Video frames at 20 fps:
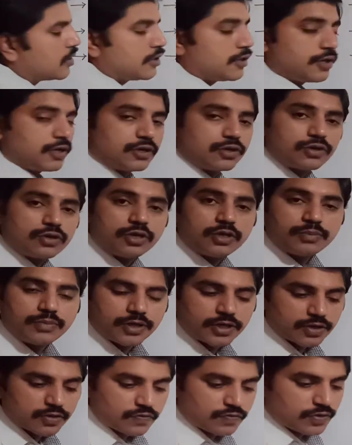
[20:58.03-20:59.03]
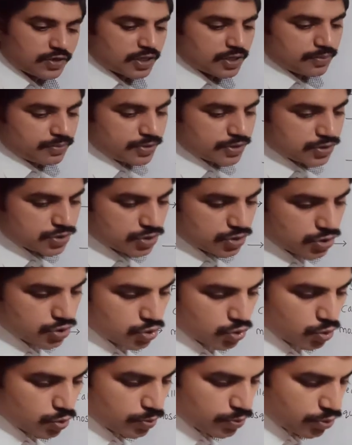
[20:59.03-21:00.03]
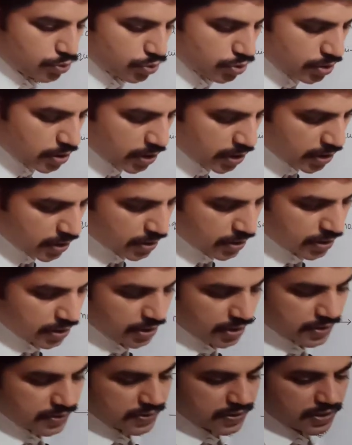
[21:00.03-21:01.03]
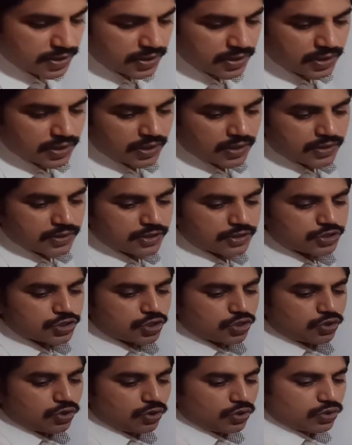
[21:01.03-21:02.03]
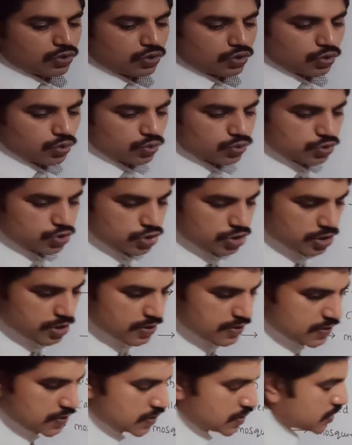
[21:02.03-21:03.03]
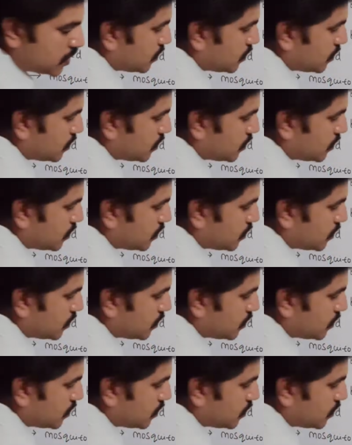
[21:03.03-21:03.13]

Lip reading: not only butterfly, mosquito, more there is a cockroaches.